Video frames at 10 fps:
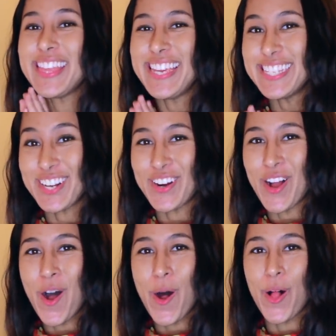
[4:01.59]
these are
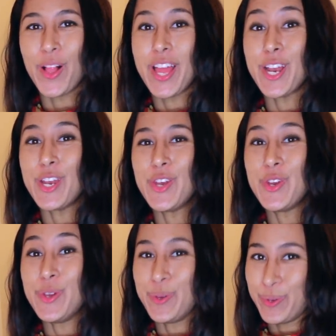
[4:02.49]
all
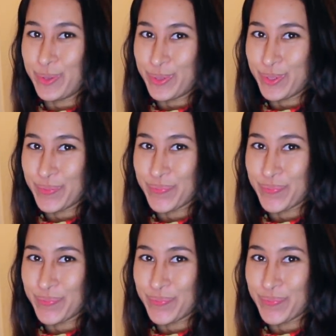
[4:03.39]
new.